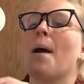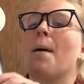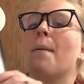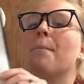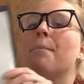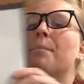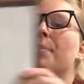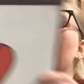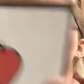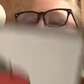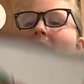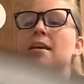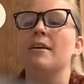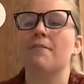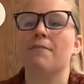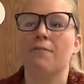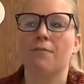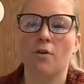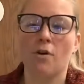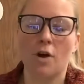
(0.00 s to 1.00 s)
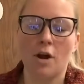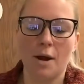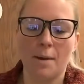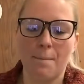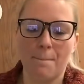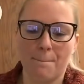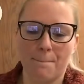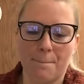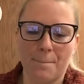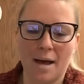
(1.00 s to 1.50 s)
B
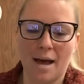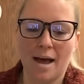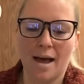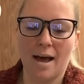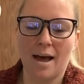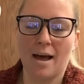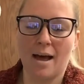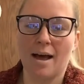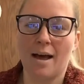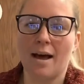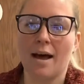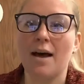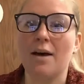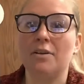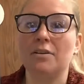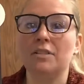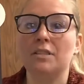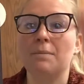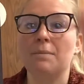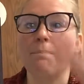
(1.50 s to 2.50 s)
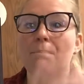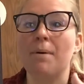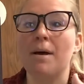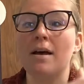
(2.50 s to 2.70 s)
for bounce, b.